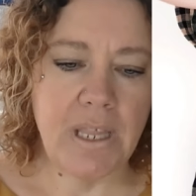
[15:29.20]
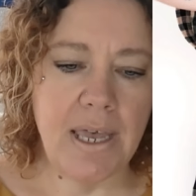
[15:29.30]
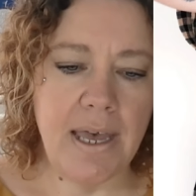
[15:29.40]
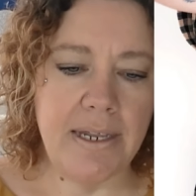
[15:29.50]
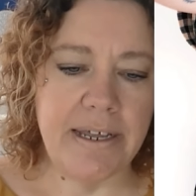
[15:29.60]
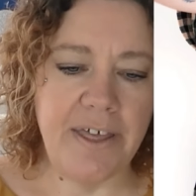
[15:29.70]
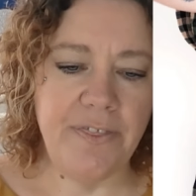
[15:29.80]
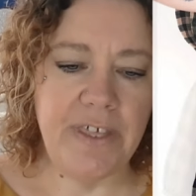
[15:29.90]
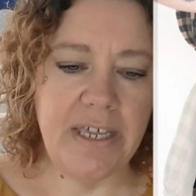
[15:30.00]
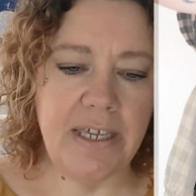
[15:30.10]
And I
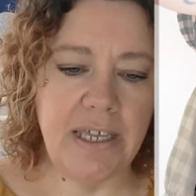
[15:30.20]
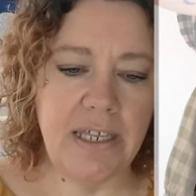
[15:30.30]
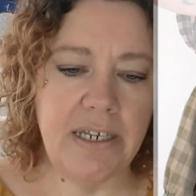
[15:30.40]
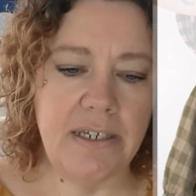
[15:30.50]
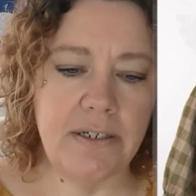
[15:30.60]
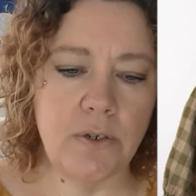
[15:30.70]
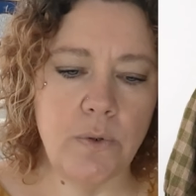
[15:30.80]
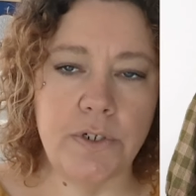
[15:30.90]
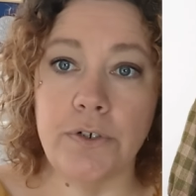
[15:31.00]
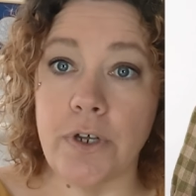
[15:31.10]
think it is
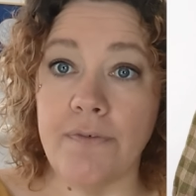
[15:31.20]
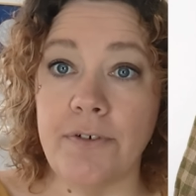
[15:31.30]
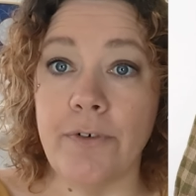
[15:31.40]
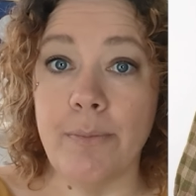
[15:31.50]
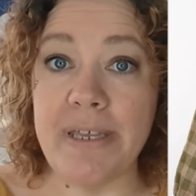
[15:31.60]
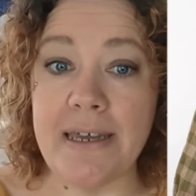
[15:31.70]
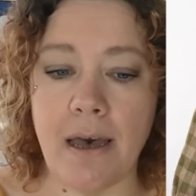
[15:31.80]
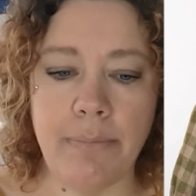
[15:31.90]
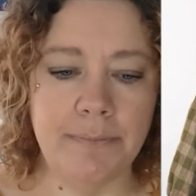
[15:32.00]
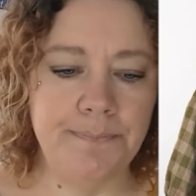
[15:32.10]
also drafted for a B cup.